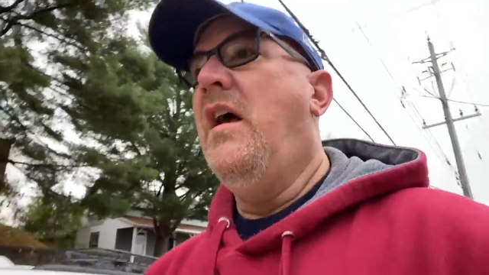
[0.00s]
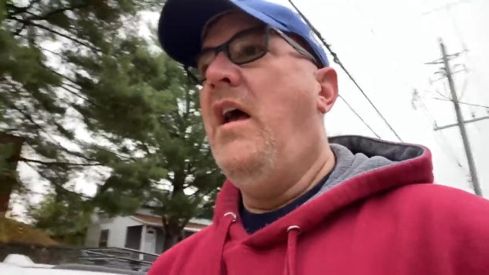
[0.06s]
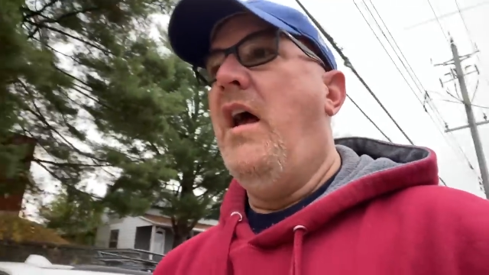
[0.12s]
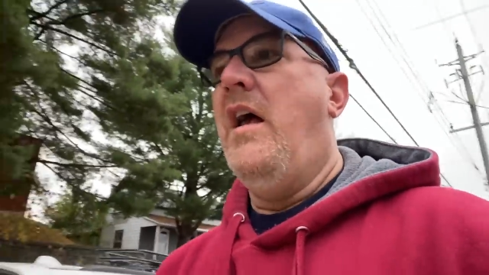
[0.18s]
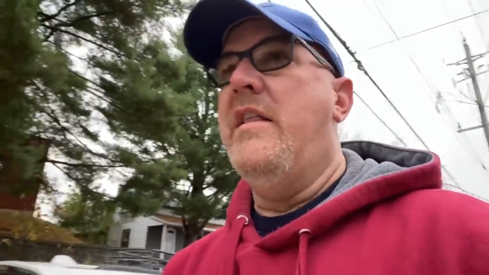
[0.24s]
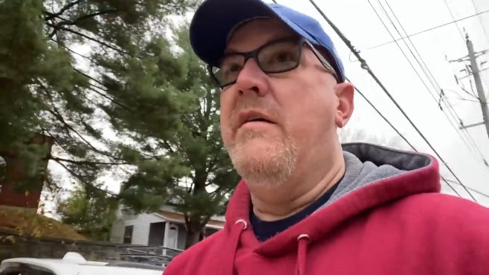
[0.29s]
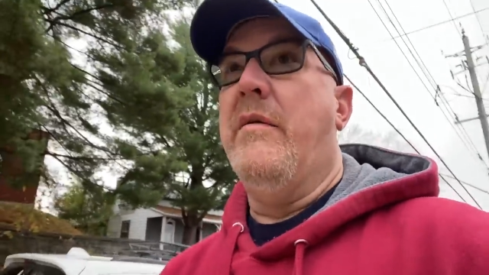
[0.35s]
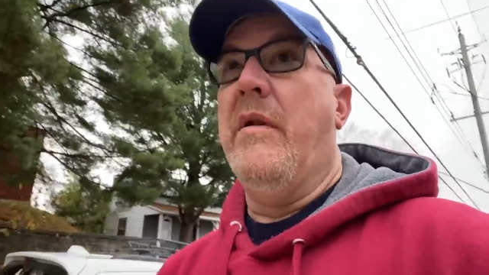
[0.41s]

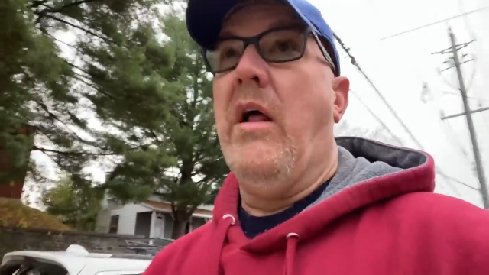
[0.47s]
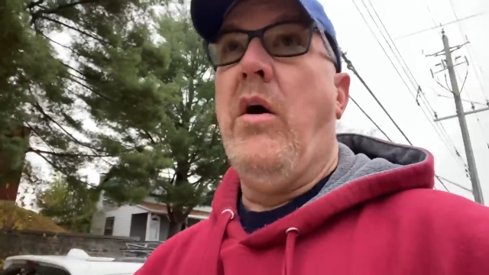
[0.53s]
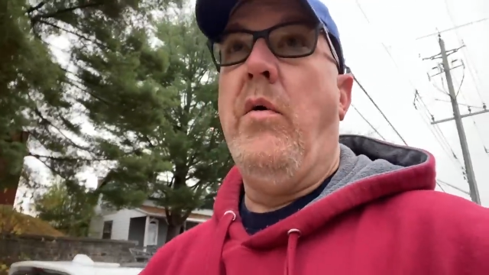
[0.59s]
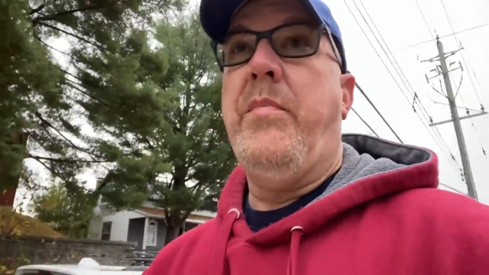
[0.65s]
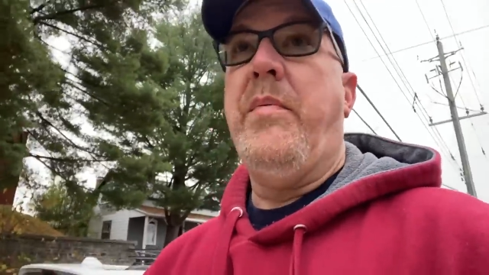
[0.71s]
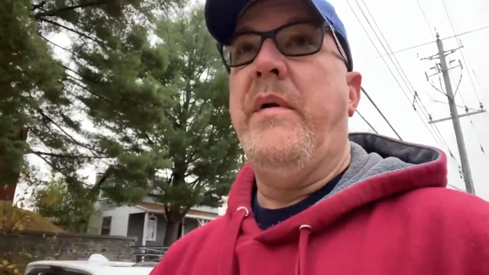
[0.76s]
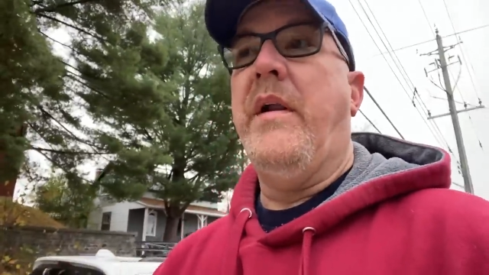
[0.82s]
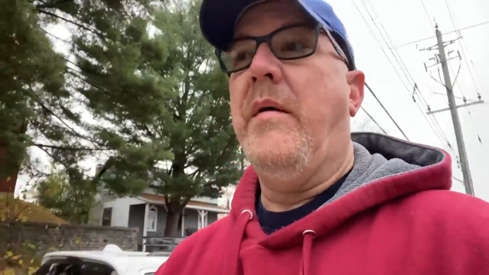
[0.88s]
And then when I
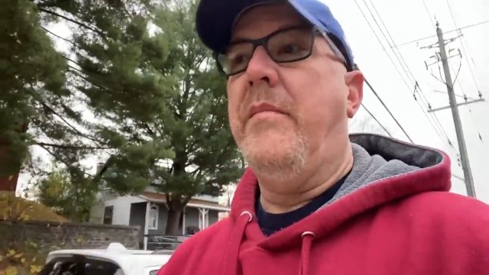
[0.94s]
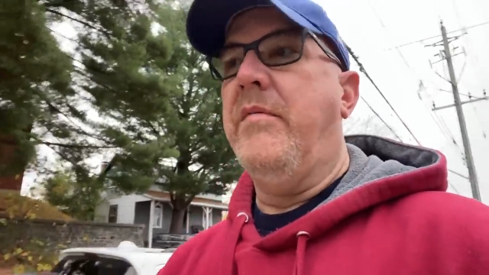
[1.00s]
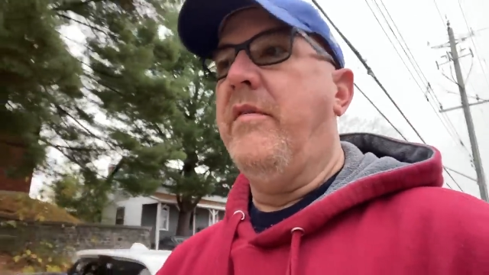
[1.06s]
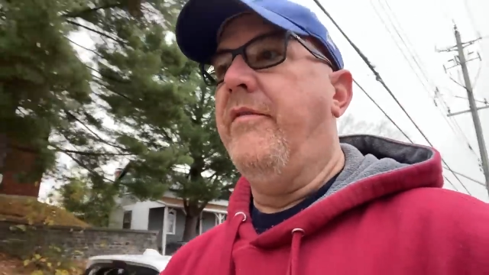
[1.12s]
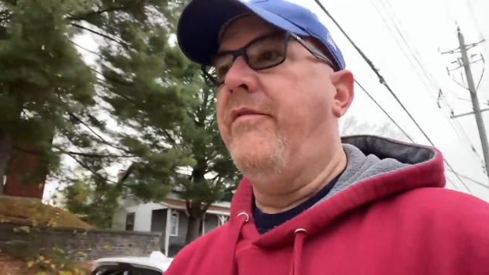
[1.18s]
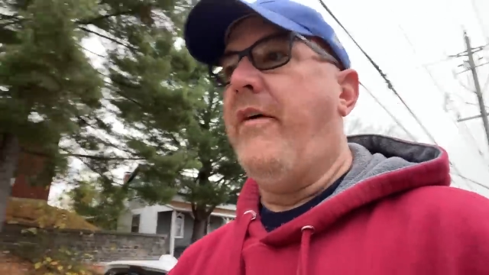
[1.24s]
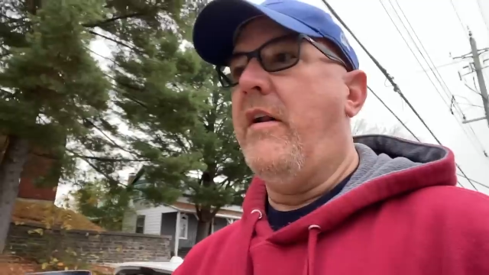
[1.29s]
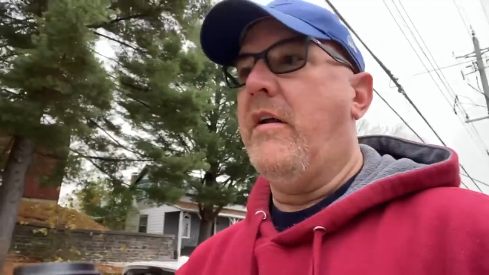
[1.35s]
opened up
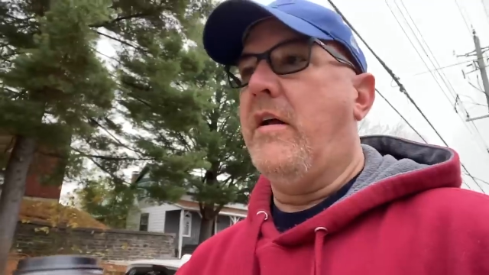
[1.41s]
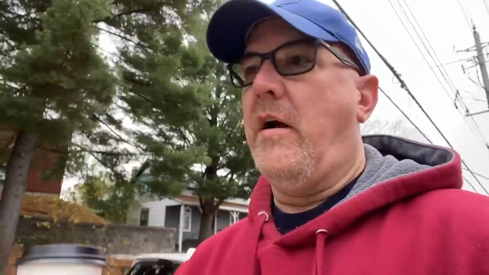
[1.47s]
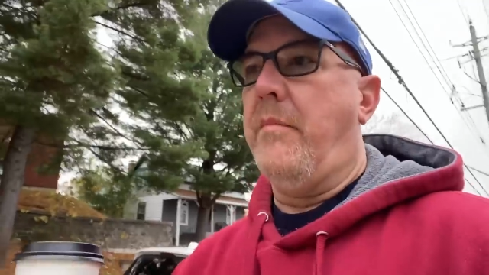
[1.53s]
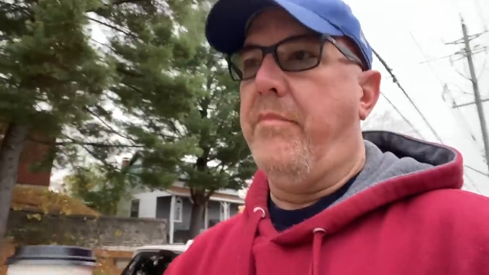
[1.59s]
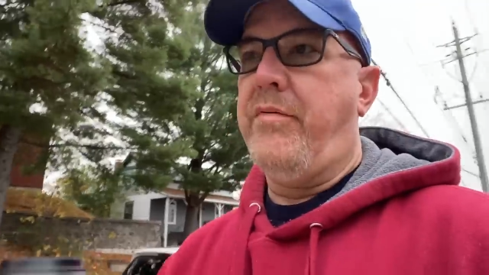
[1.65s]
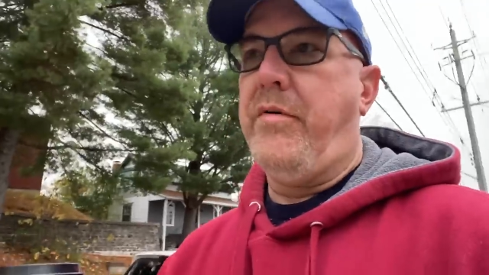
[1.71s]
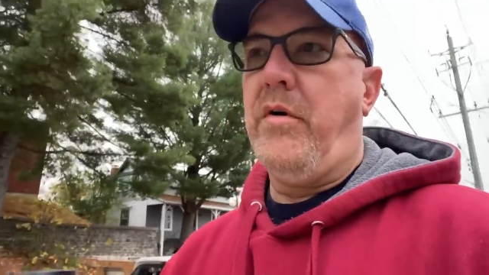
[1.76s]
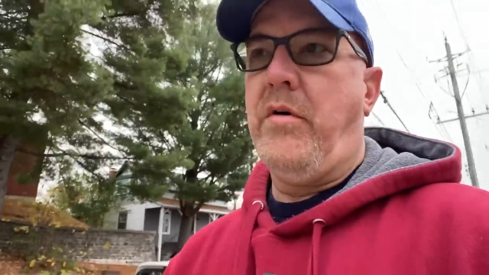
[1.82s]
the Final Cut
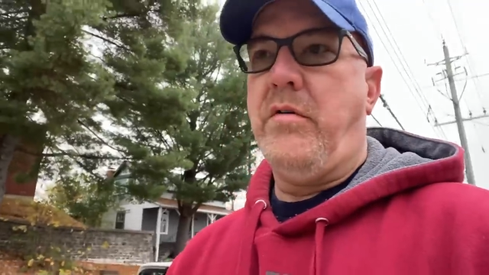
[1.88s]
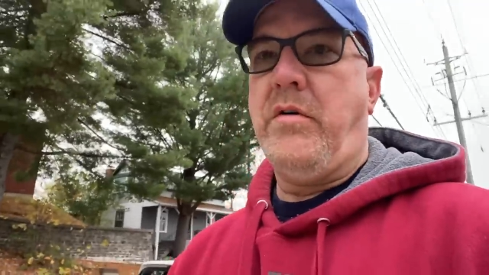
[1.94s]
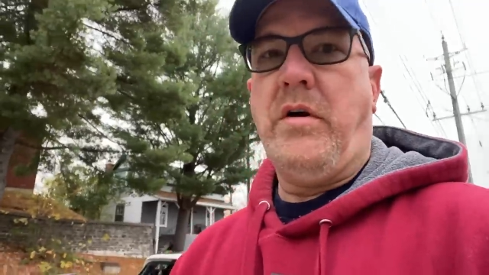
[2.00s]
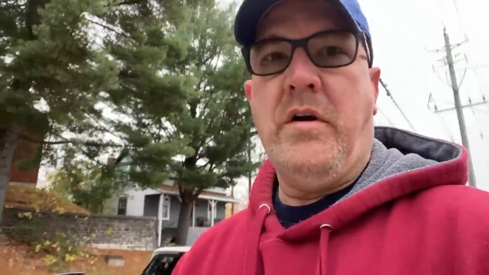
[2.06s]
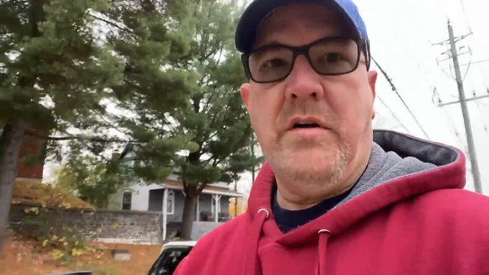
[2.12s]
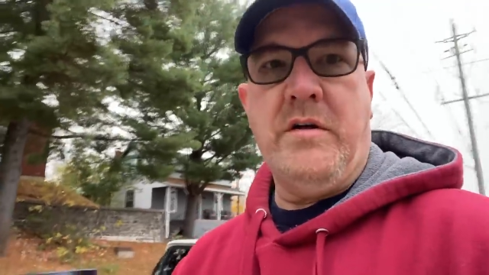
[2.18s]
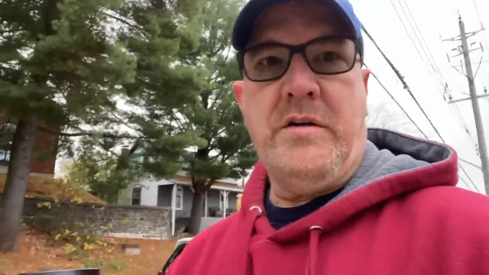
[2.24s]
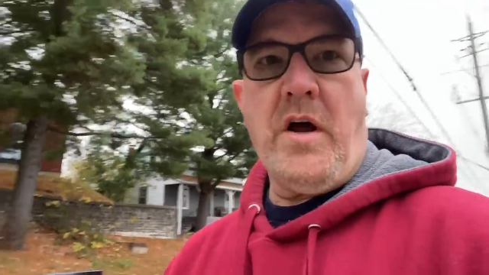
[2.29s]
Pro
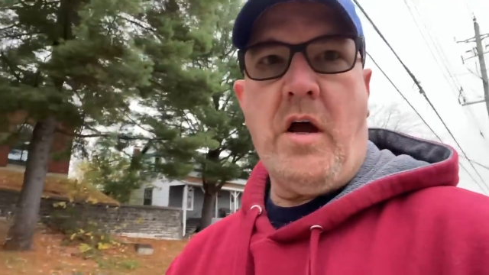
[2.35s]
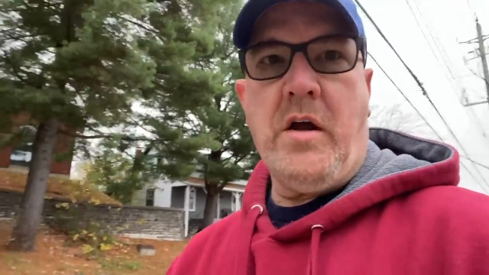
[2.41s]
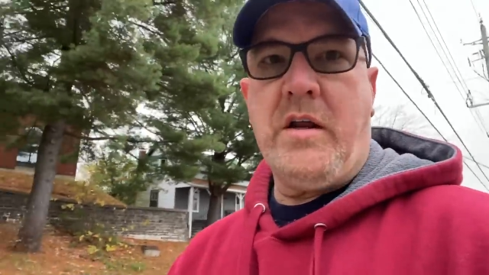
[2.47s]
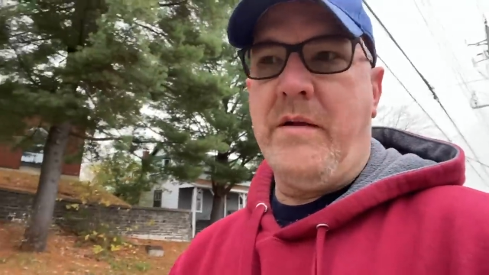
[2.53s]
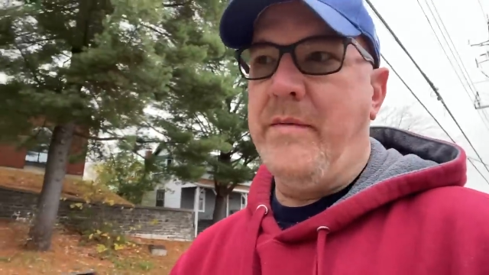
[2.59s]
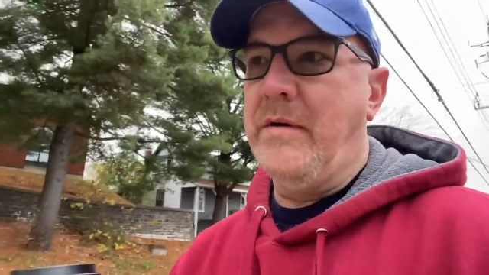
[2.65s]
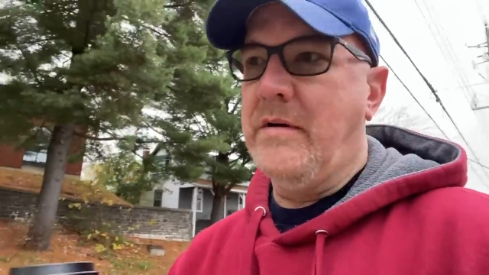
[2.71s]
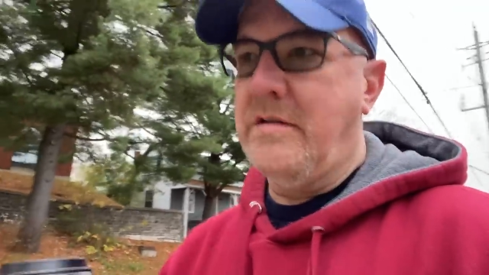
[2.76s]

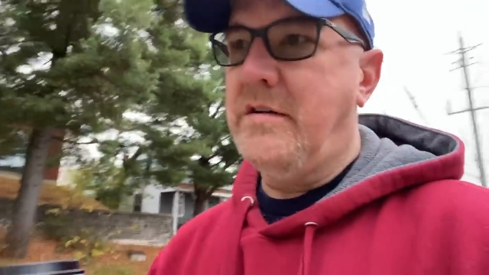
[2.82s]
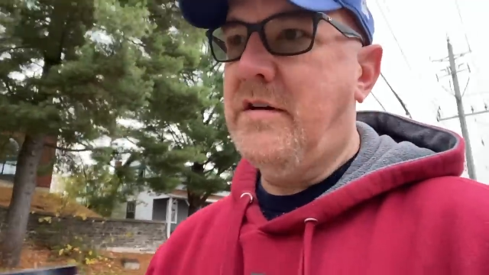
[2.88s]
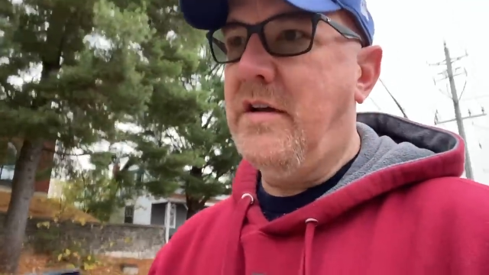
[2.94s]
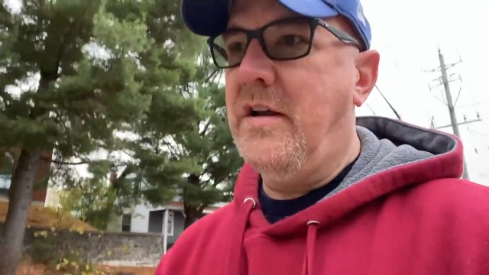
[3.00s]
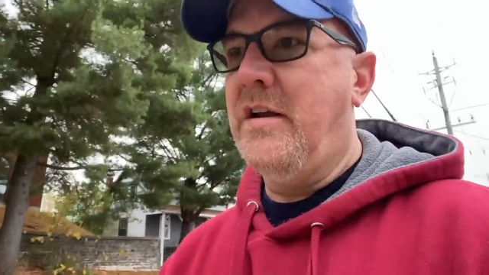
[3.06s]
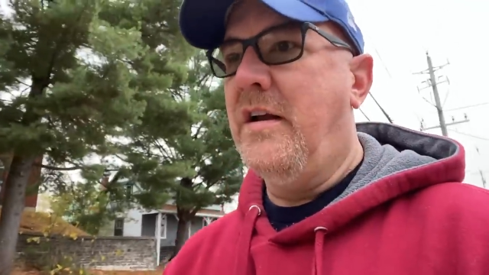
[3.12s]
documents,